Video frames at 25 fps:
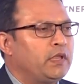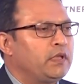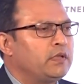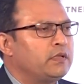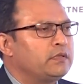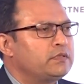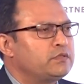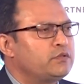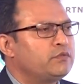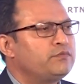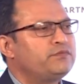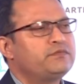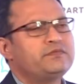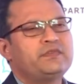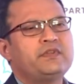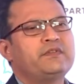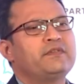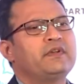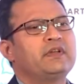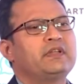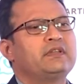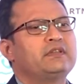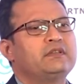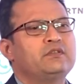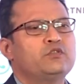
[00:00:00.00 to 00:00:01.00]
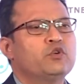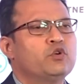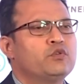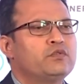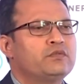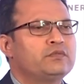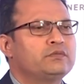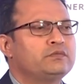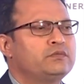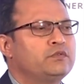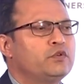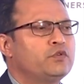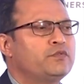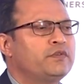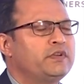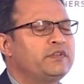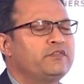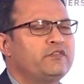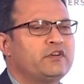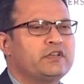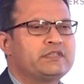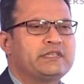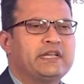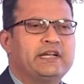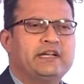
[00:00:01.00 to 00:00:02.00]
So we were no
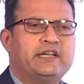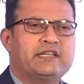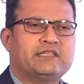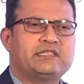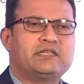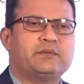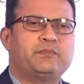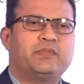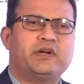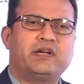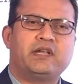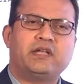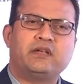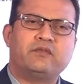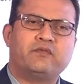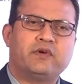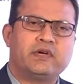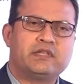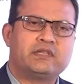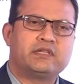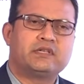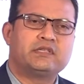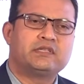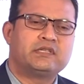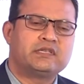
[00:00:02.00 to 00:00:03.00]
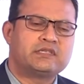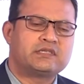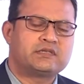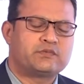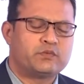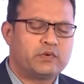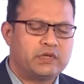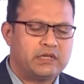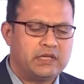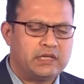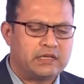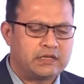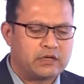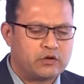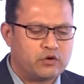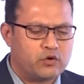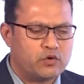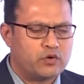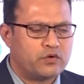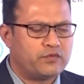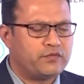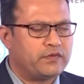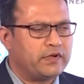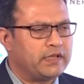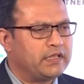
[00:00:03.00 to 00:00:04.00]
one was anticipating whether this will
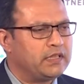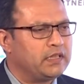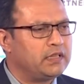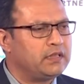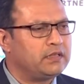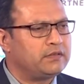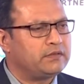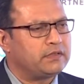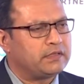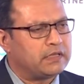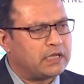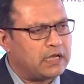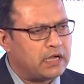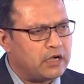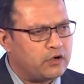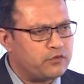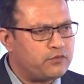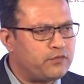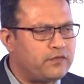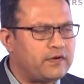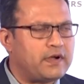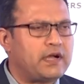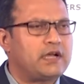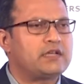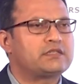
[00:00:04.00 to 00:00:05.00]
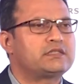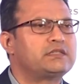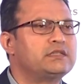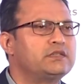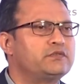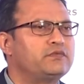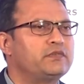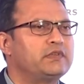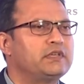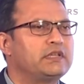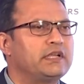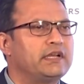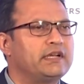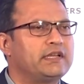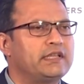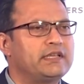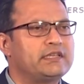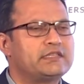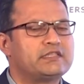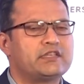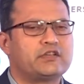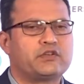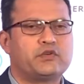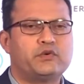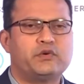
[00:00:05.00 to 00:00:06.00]
go well, how fast it will get
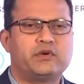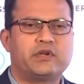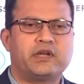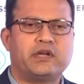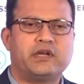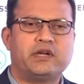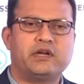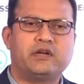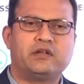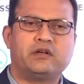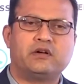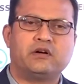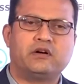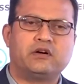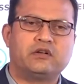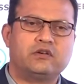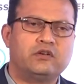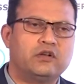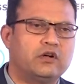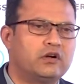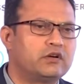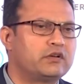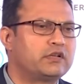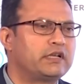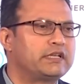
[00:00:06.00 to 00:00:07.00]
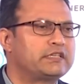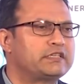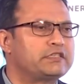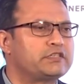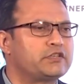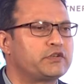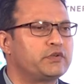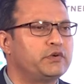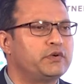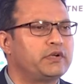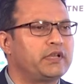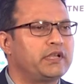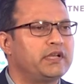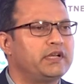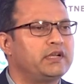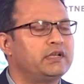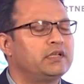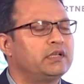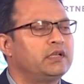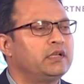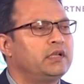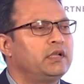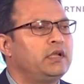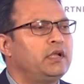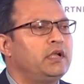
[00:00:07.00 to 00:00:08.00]
executed or not
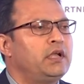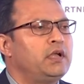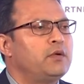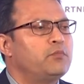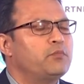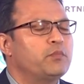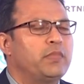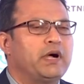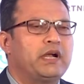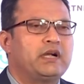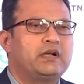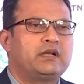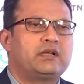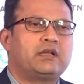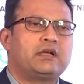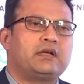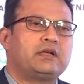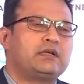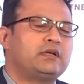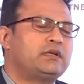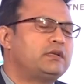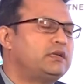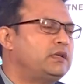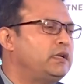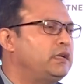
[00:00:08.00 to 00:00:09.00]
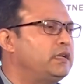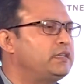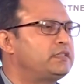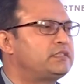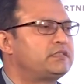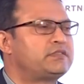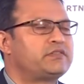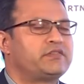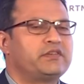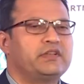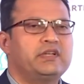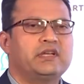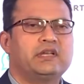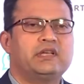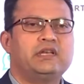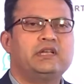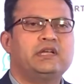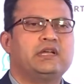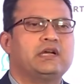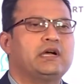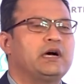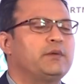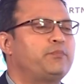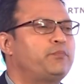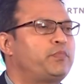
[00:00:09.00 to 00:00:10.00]
executed. But it's
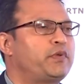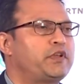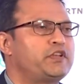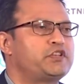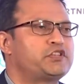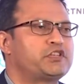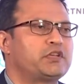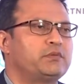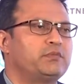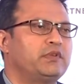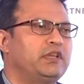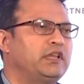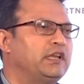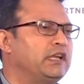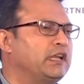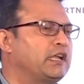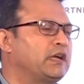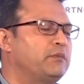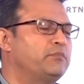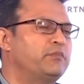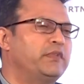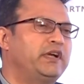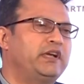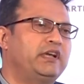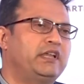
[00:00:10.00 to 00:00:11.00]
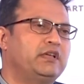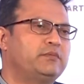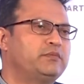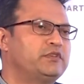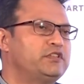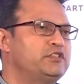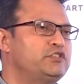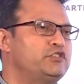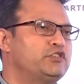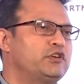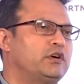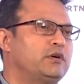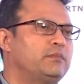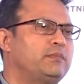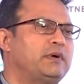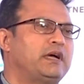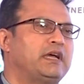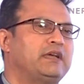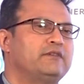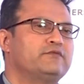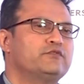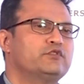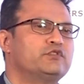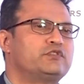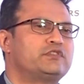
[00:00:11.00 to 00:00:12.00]
really appreciable and commendable job,
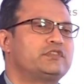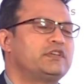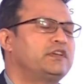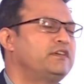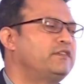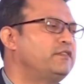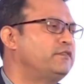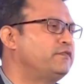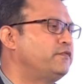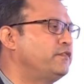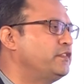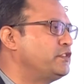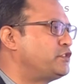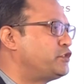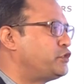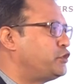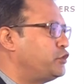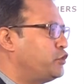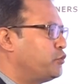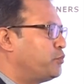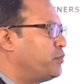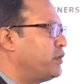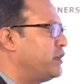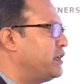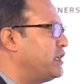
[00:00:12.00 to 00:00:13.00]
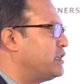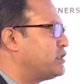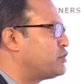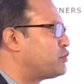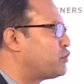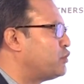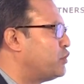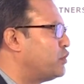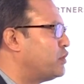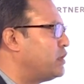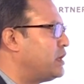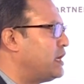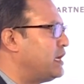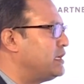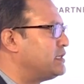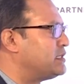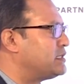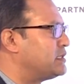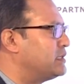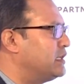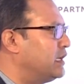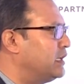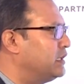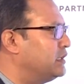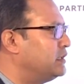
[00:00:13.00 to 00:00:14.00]
I would say, which UPDESCO
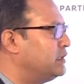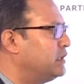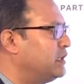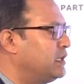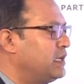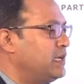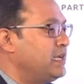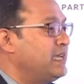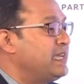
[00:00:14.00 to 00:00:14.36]
has done.